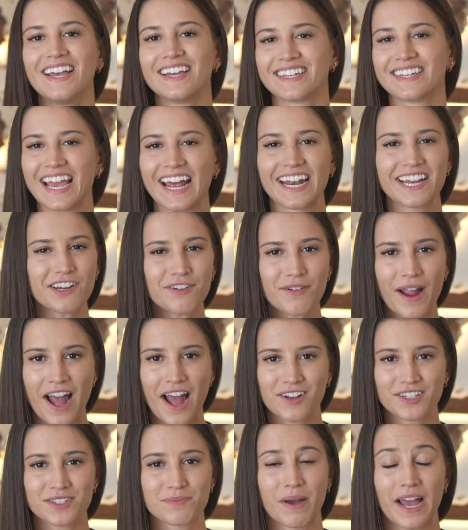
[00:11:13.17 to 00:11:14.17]
Getting
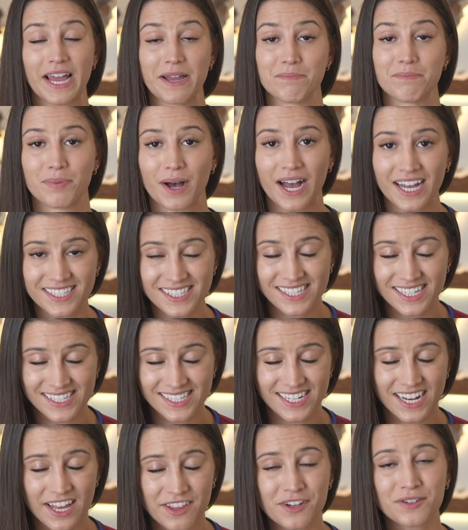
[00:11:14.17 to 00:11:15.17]
around by bus is
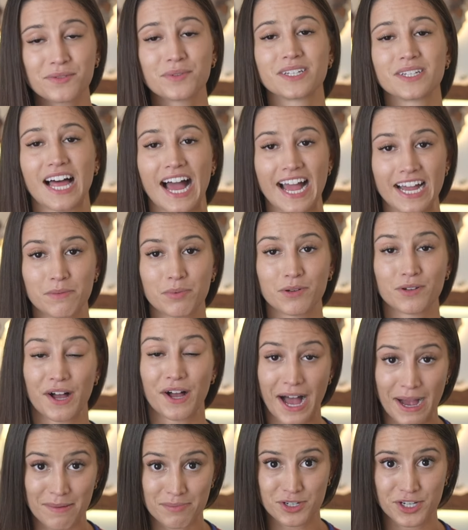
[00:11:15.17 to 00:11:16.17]
another reliable
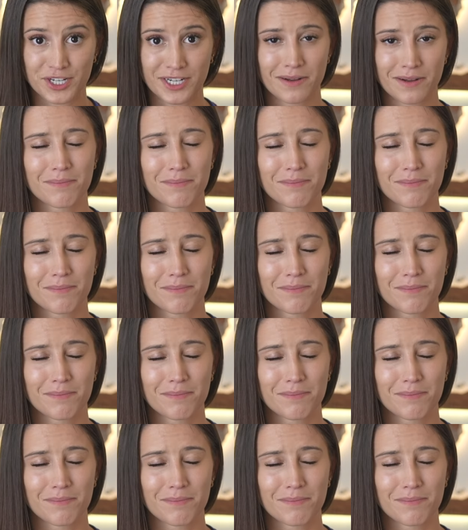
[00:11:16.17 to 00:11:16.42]
option,